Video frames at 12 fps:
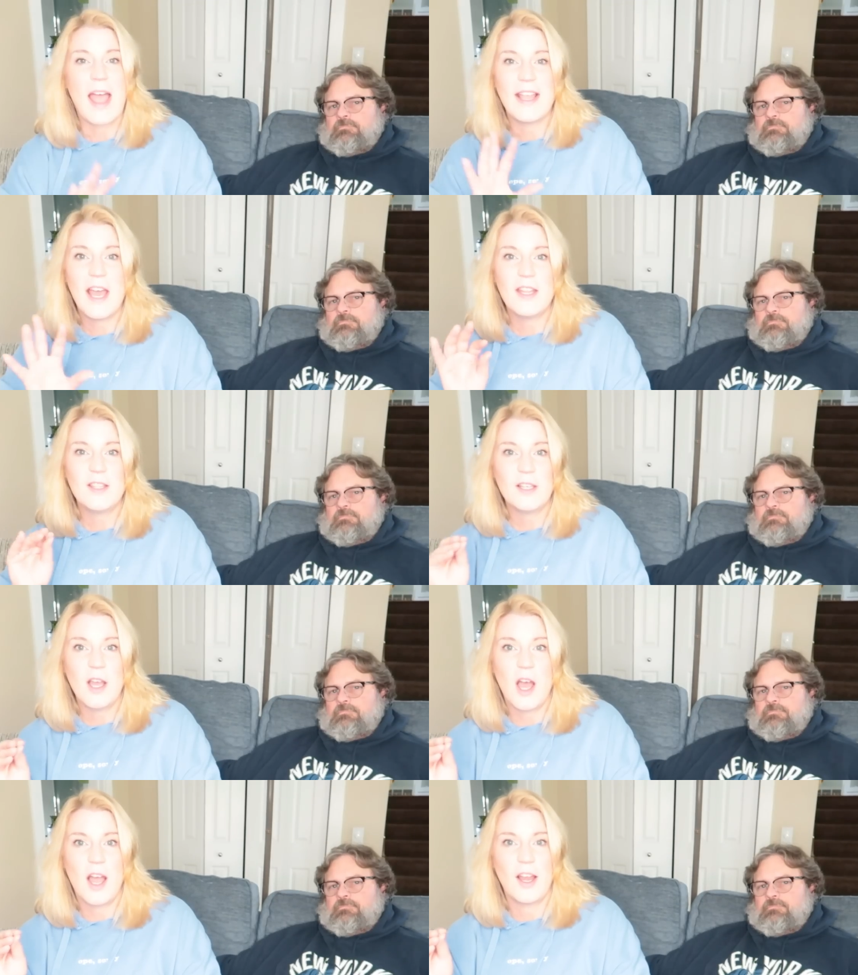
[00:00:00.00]
Speaker 1: I got in
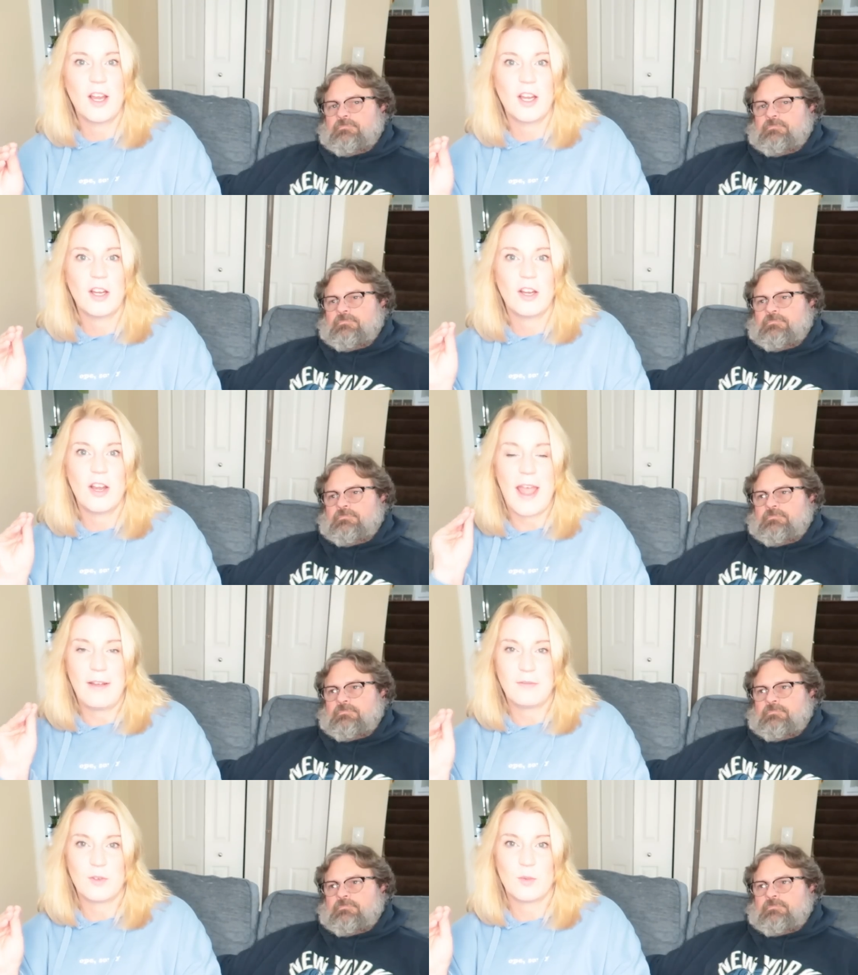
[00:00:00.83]
the car
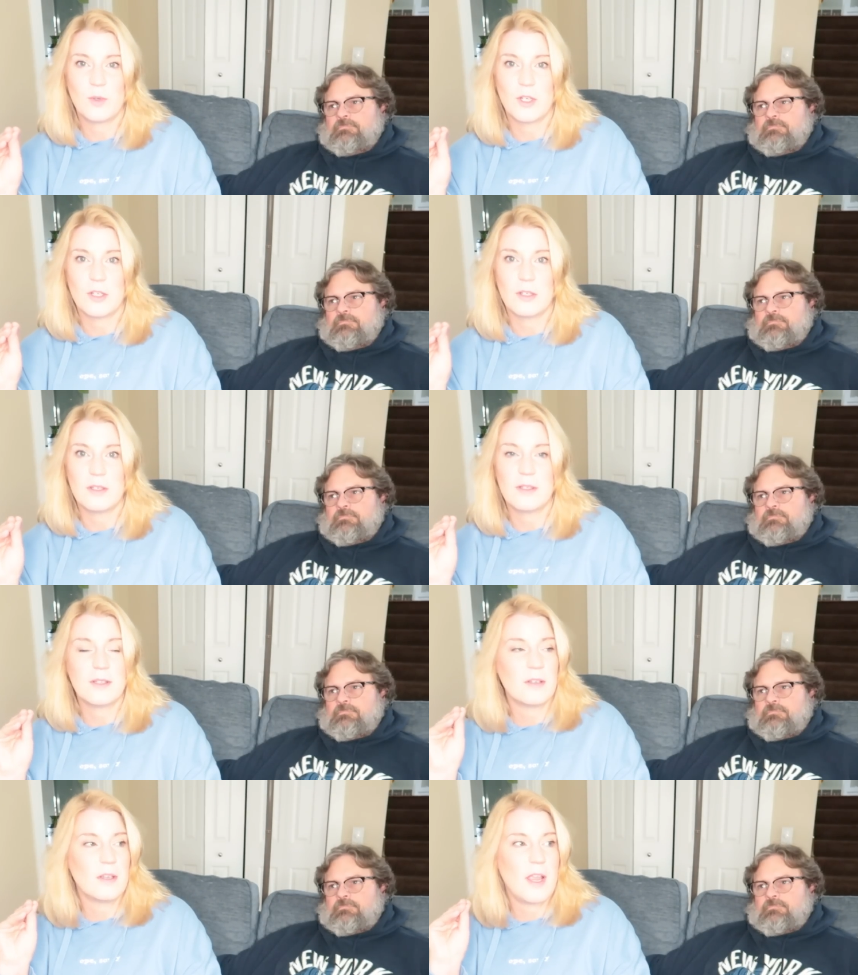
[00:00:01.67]

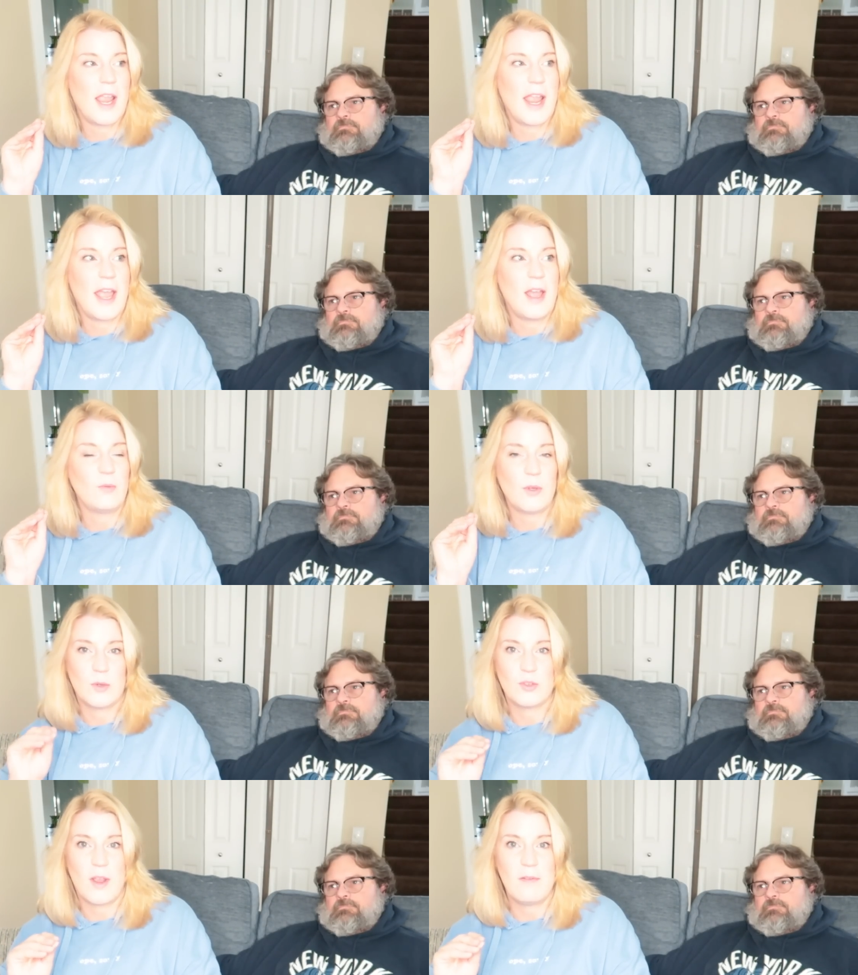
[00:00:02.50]
afterwards, and we
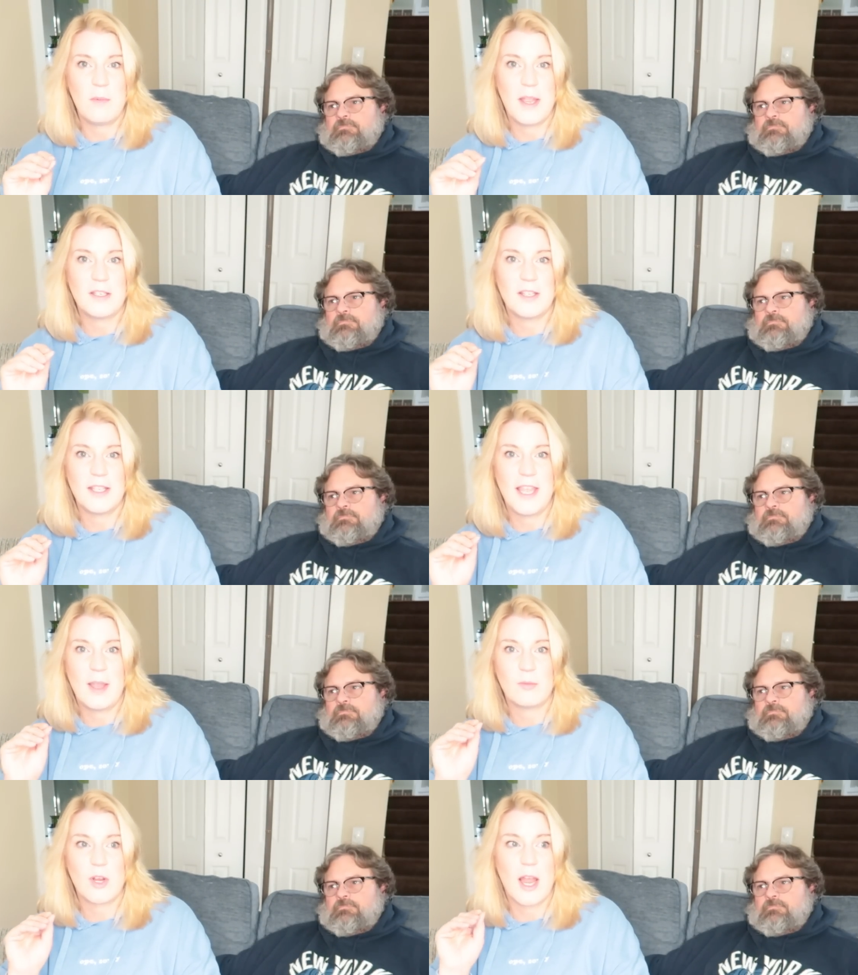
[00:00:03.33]
were driving back to the
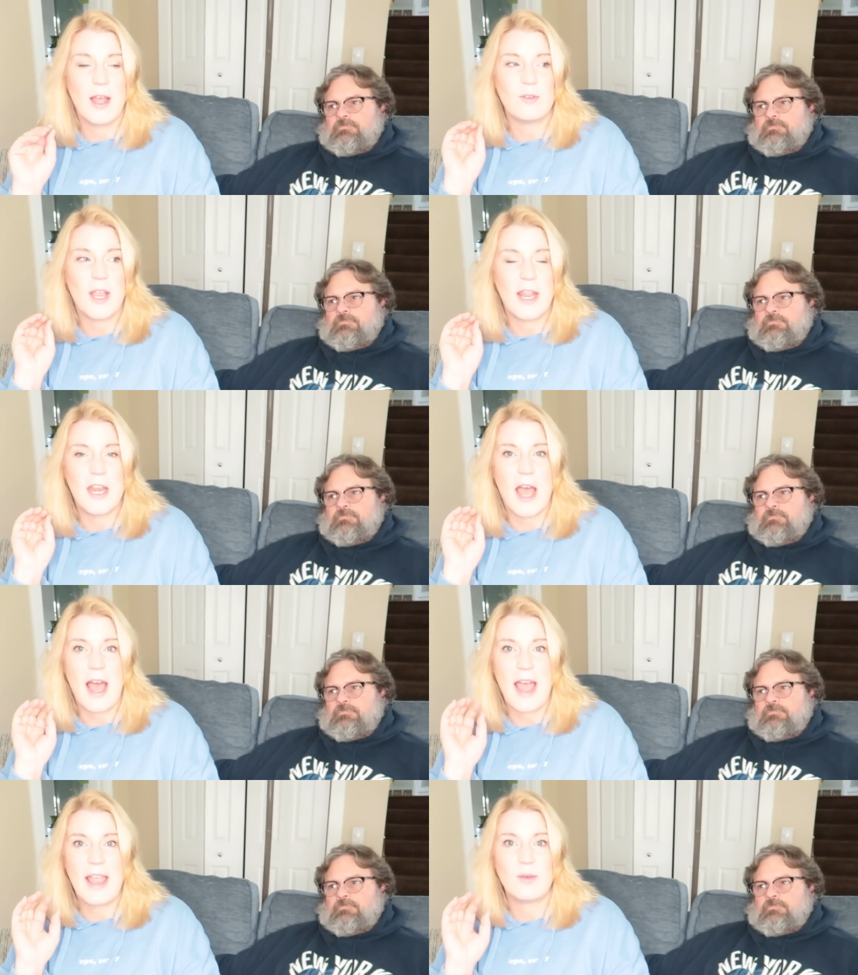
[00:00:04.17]
campground, and
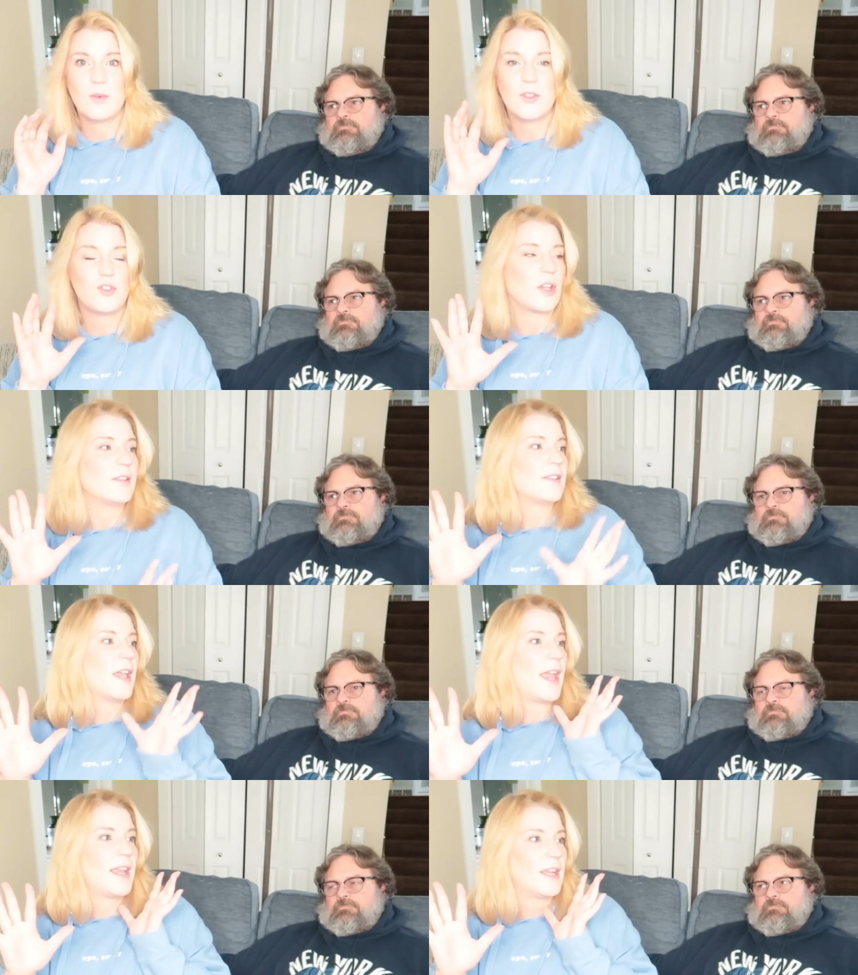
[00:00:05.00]
I was just
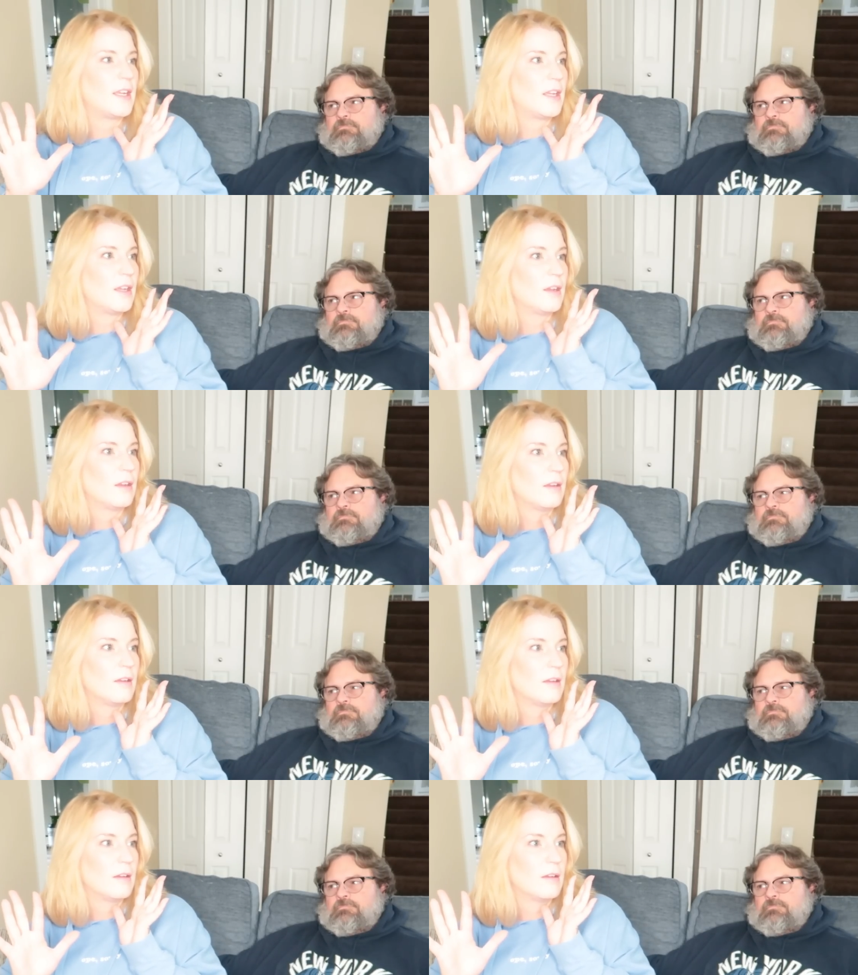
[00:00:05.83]
like,
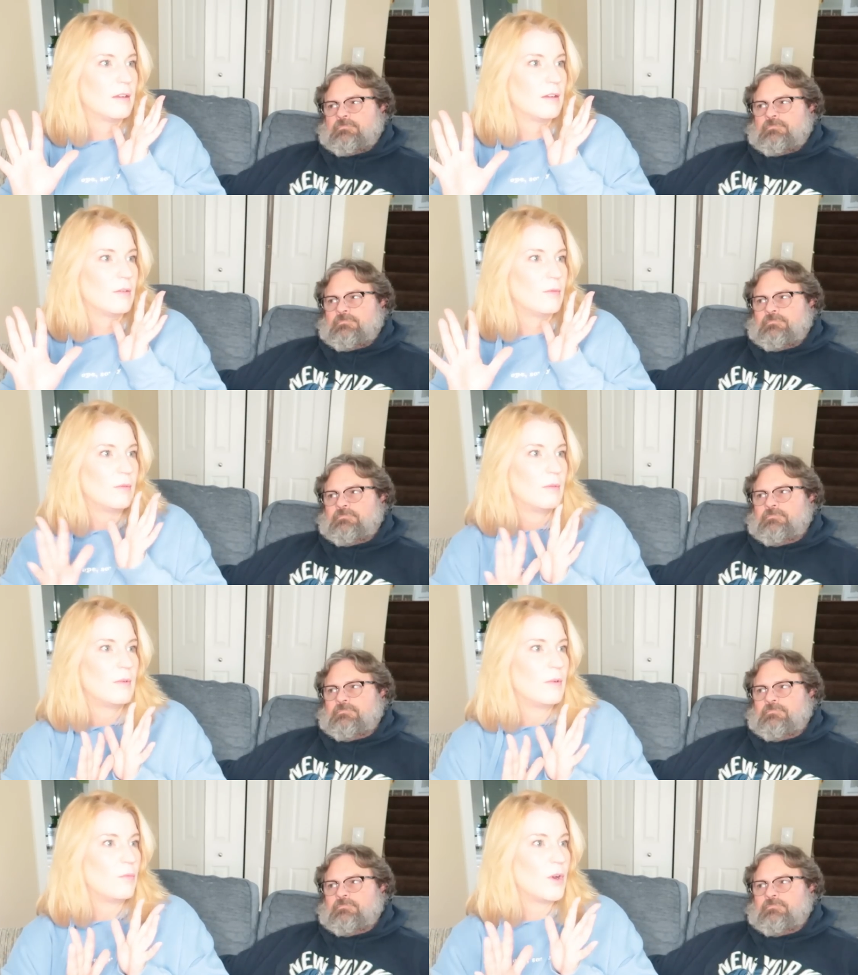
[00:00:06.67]

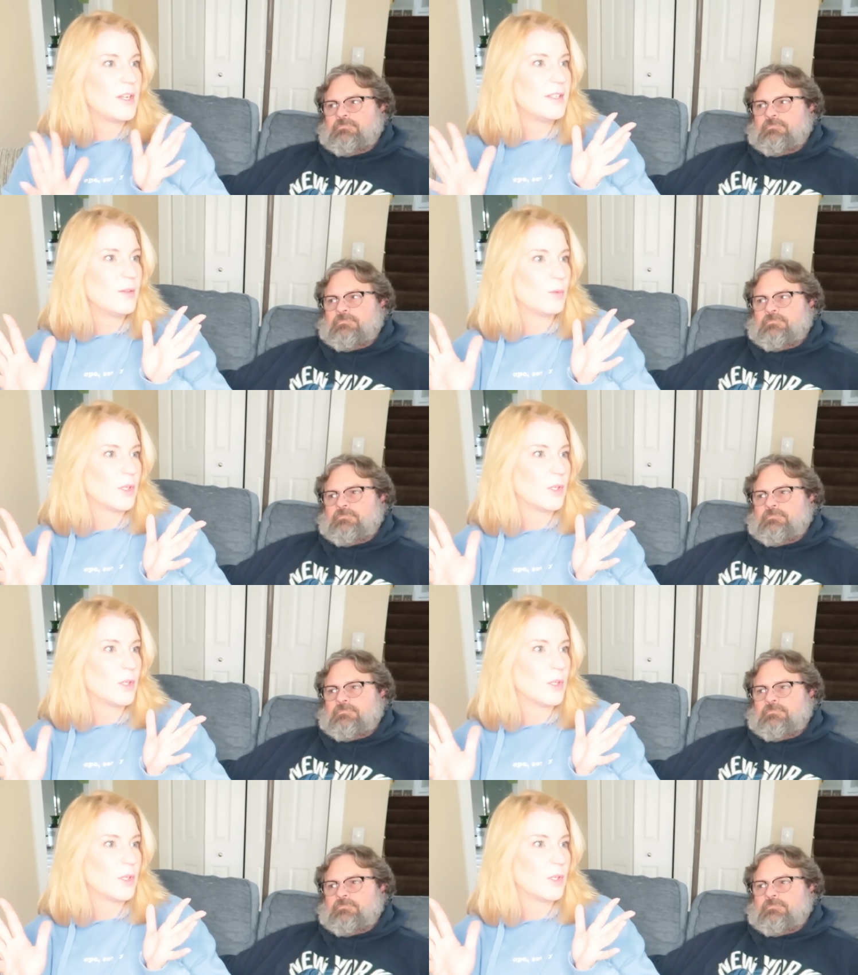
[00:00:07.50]
what is the